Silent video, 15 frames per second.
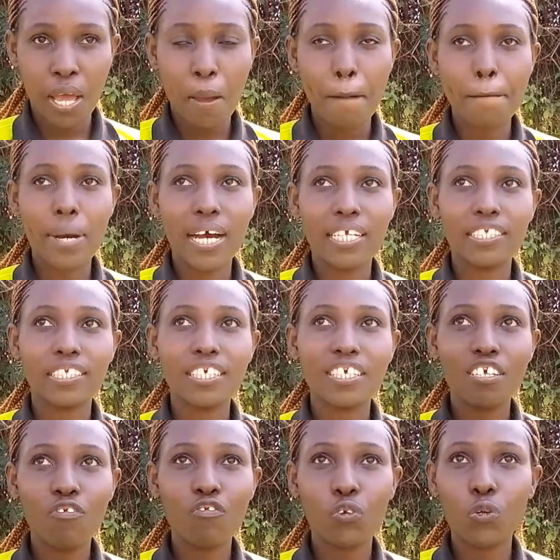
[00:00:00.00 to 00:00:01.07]
But
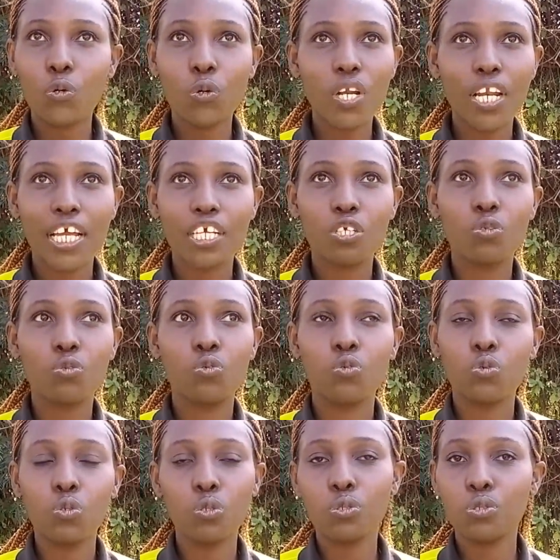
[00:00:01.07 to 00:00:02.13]
if you know like you do
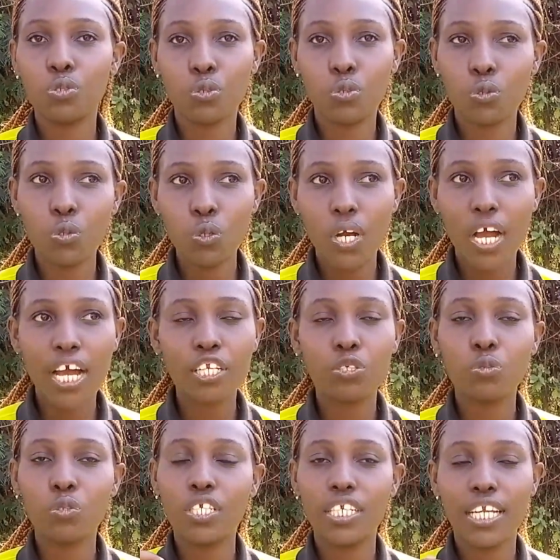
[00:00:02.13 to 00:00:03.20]
not know and
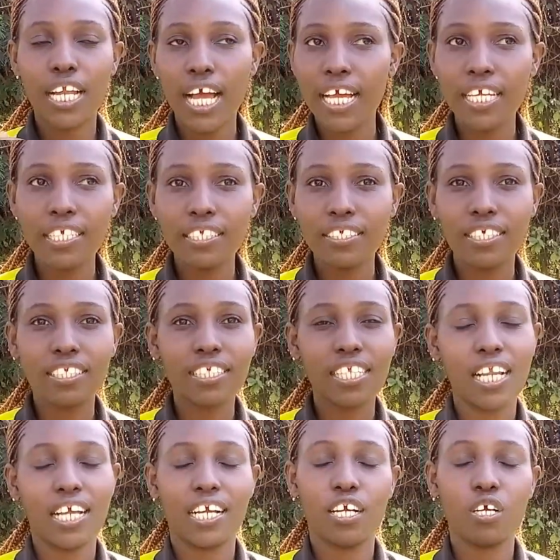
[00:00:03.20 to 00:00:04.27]
you deny it, it's
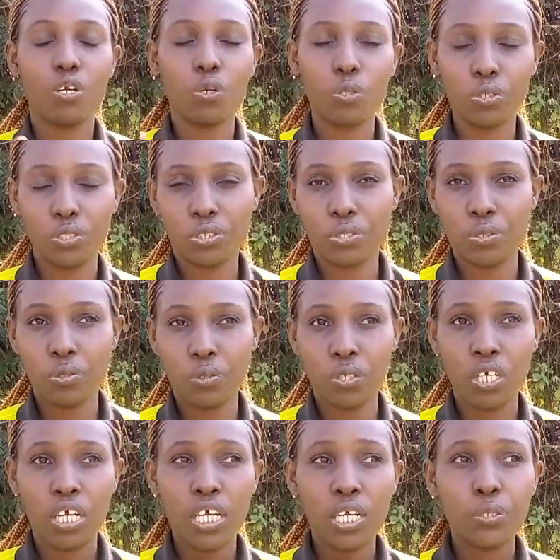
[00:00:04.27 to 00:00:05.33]
like a closed door.
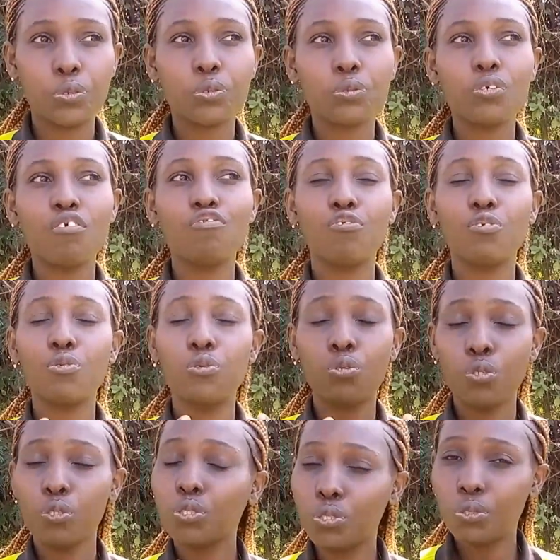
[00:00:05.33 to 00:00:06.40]
So if you do
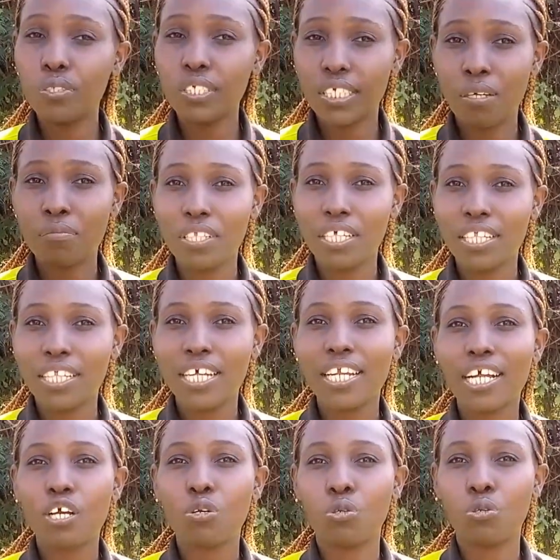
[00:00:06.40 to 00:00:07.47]
not know something, then
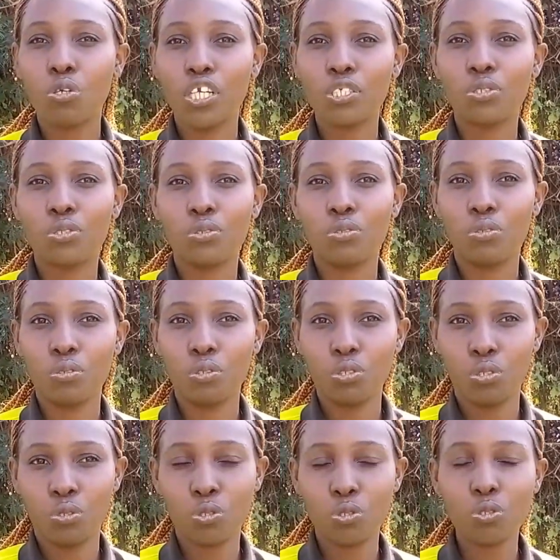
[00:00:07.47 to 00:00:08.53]
acknowledge you do
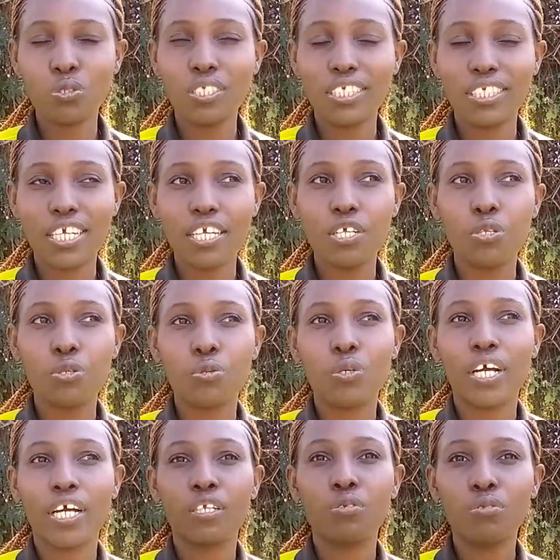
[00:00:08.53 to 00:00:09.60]
not know. Don't say you
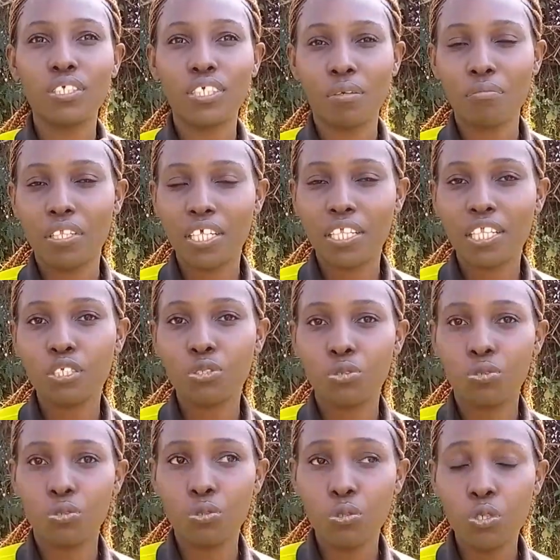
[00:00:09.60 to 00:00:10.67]
can do something that
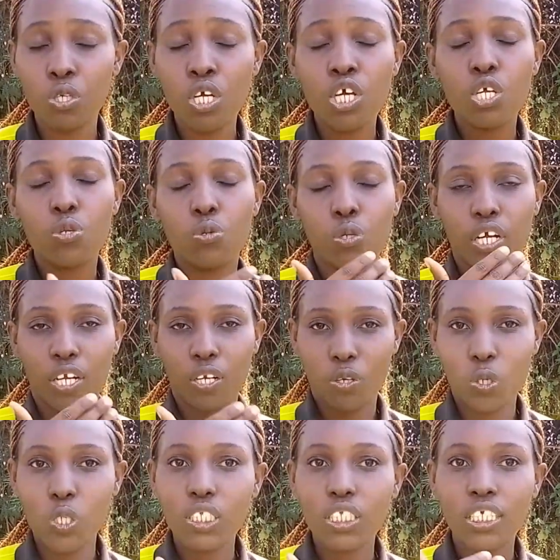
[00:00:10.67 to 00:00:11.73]
you know you
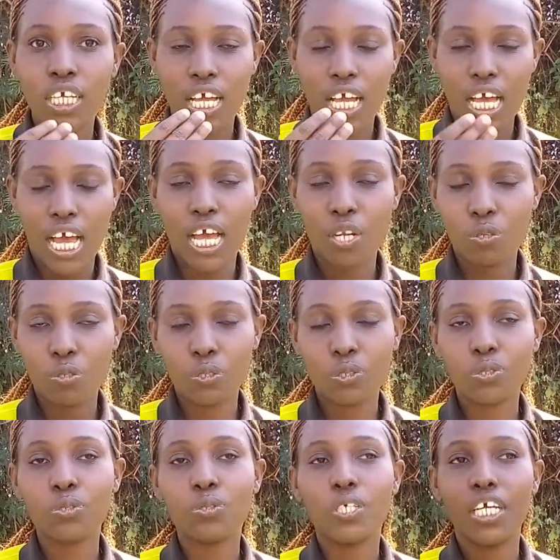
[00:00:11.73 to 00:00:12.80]
cannot handle.
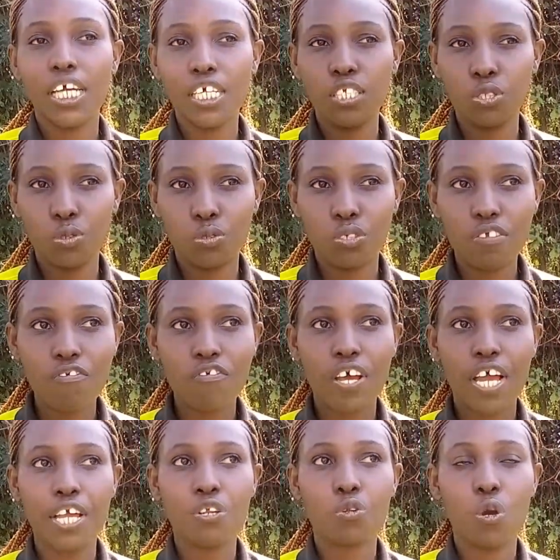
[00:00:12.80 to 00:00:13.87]
So get to
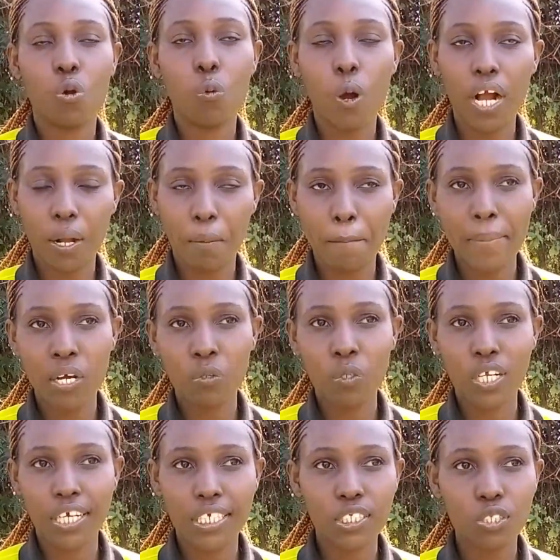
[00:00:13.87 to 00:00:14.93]
define your work
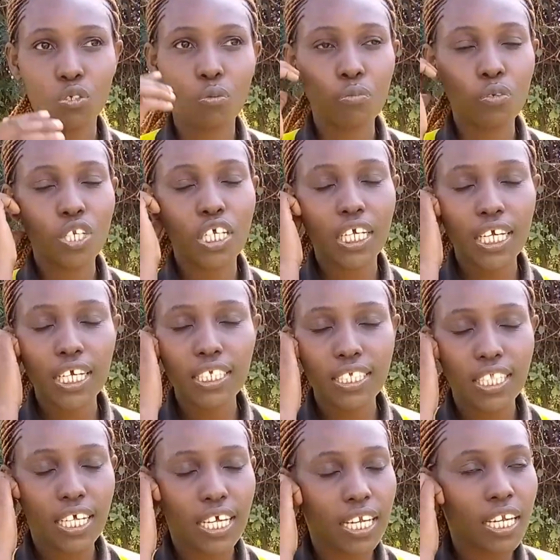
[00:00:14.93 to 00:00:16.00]
boundaries, communicate
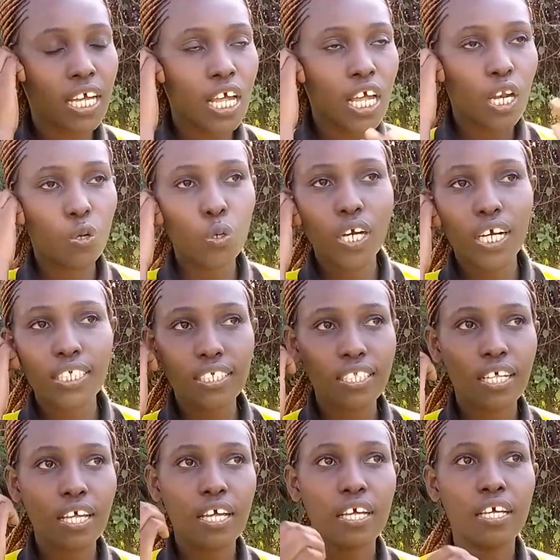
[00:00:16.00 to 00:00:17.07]
them, look at
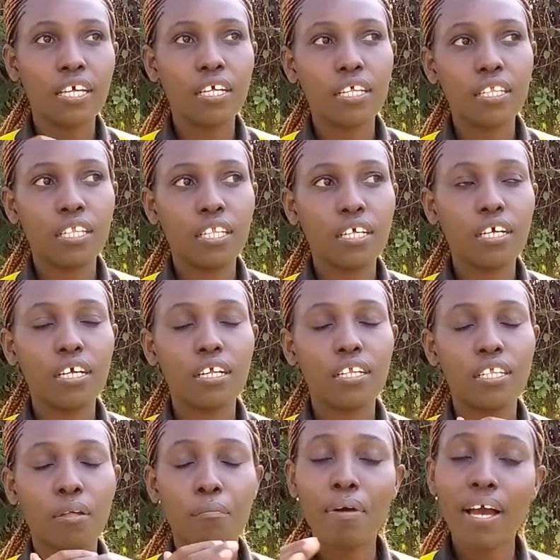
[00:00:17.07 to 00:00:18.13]
the
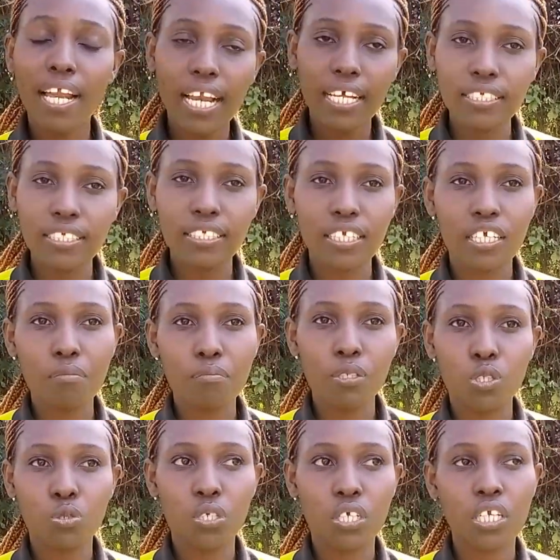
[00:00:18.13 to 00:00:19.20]
balance in
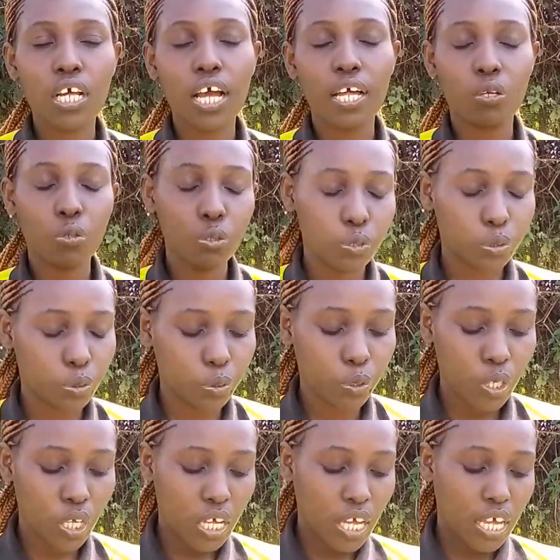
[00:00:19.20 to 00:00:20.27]
between, and also,
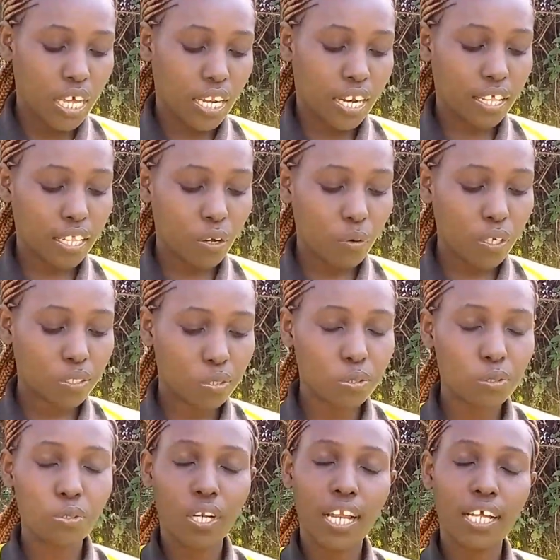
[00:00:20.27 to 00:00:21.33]
in other words,
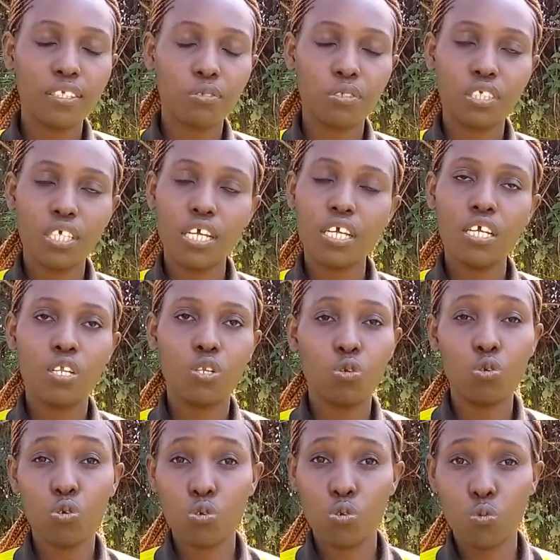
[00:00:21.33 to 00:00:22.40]
also learn to say
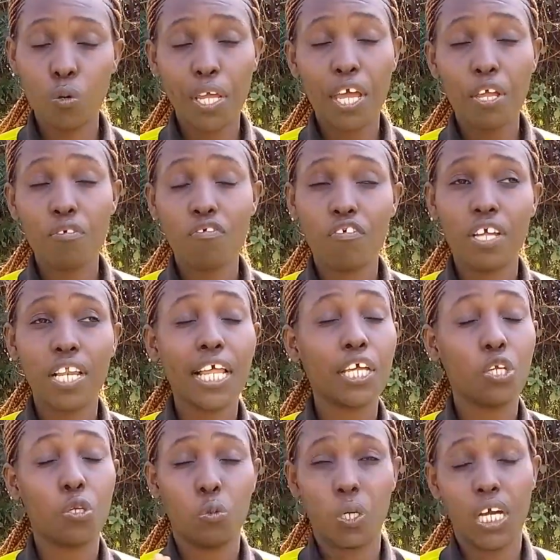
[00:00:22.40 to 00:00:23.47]
no where you feel
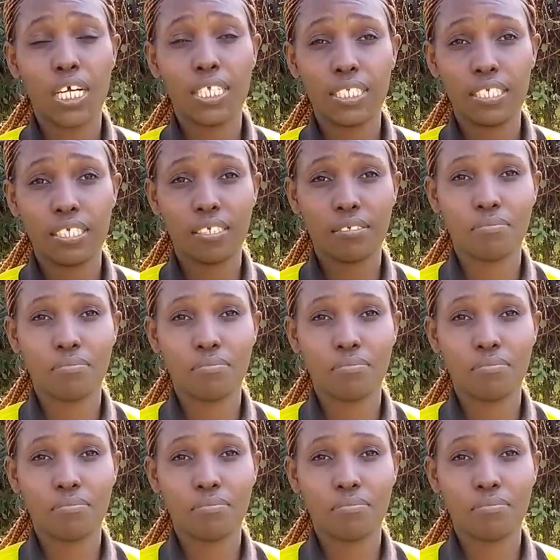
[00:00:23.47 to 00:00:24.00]
like you can't.